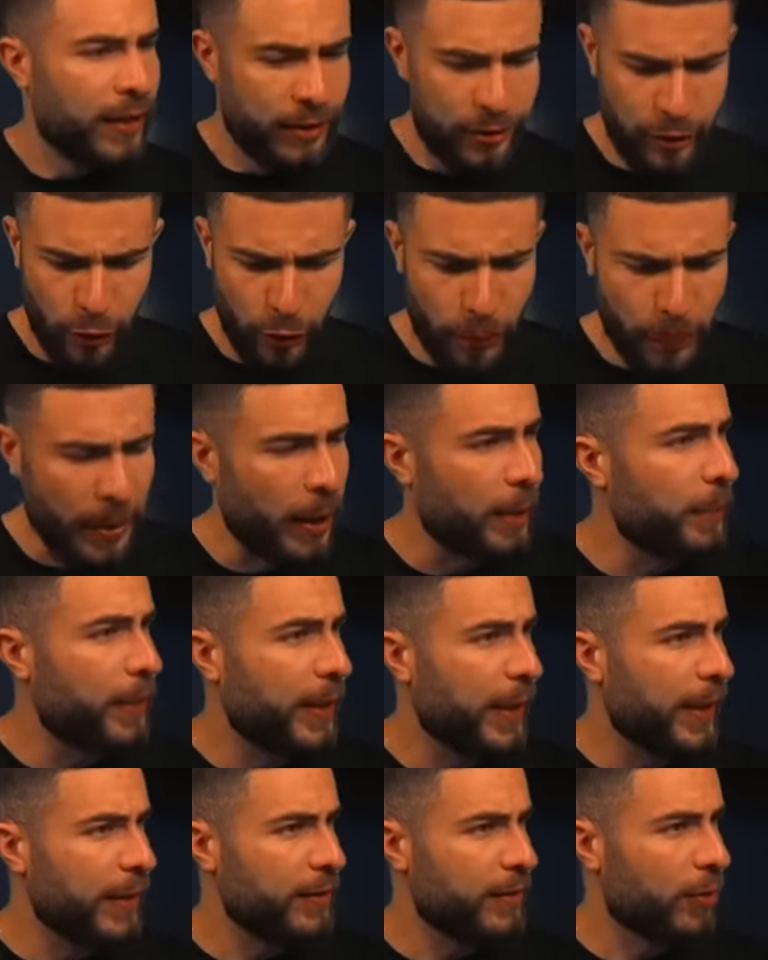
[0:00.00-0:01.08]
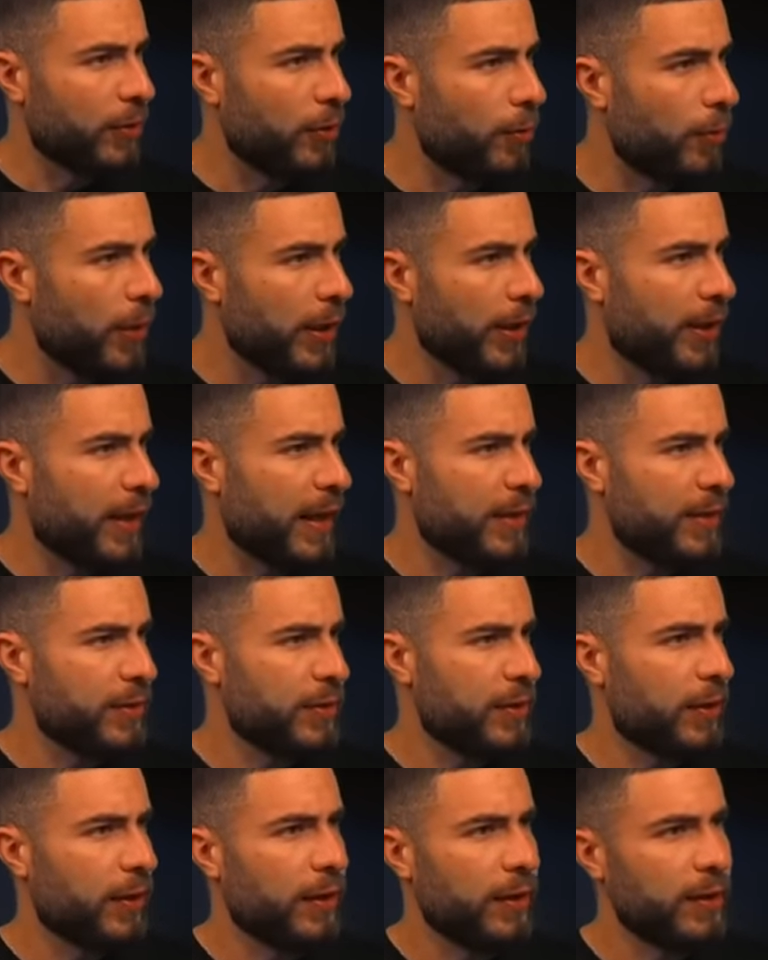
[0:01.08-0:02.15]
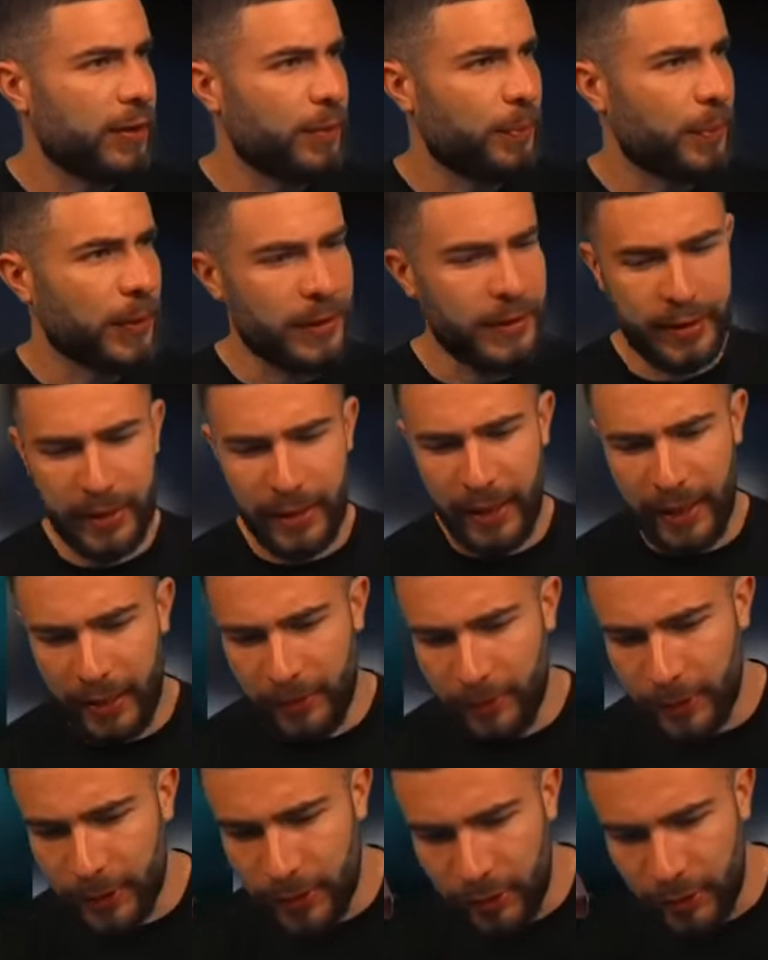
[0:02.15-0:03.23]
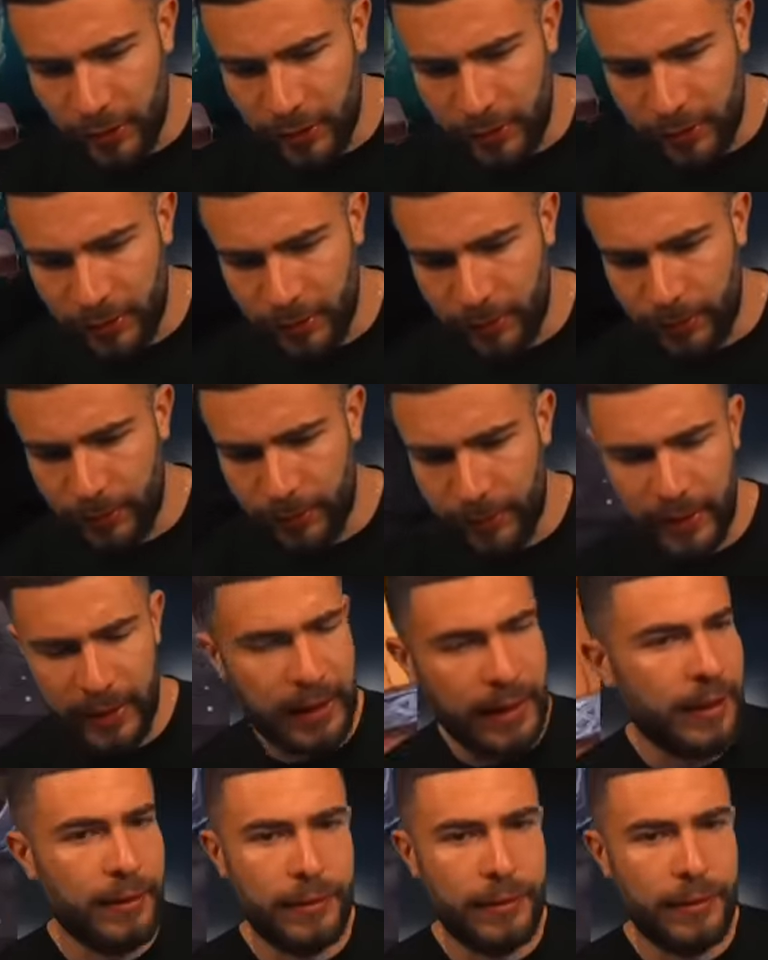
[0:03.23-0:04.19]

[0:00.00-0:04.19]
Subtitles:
do Pop Kings on a $1,000 spin today, which is really,